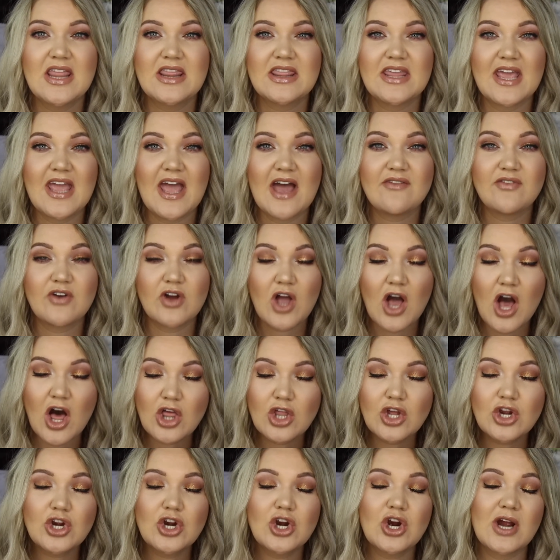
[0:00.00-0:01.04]
they have a
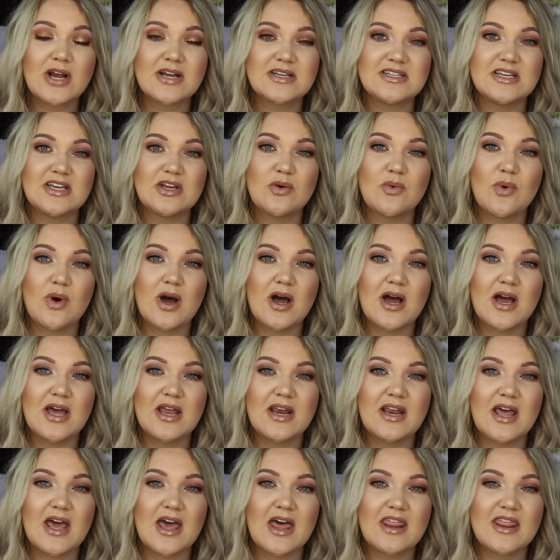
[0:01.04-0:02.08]
color correcting
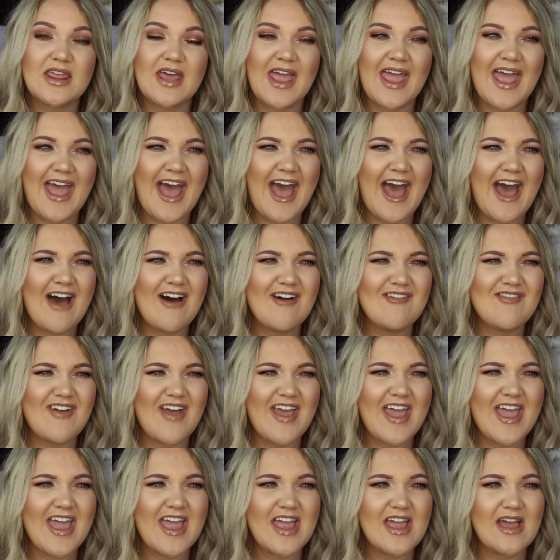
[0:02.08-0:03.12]
one, they have
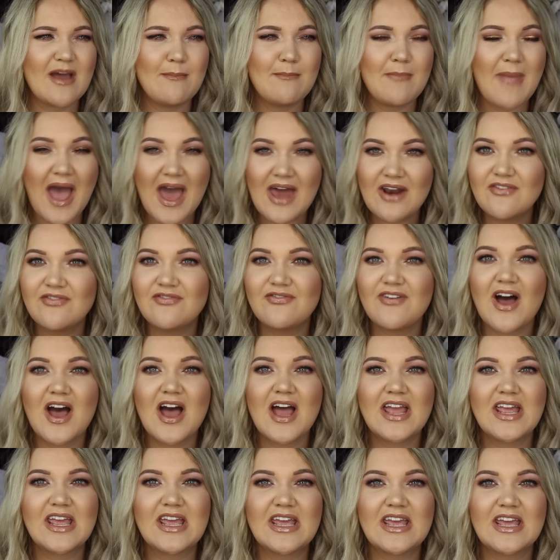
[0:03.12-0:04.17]
a
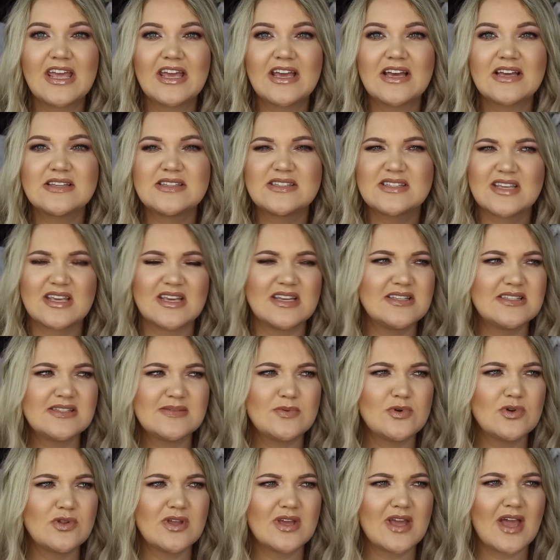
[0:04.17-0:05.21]
mattifying, skin
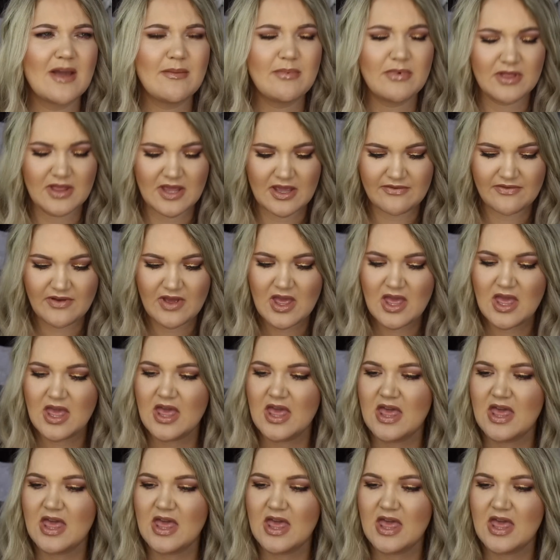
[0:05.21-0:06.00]
smoothing, I believe.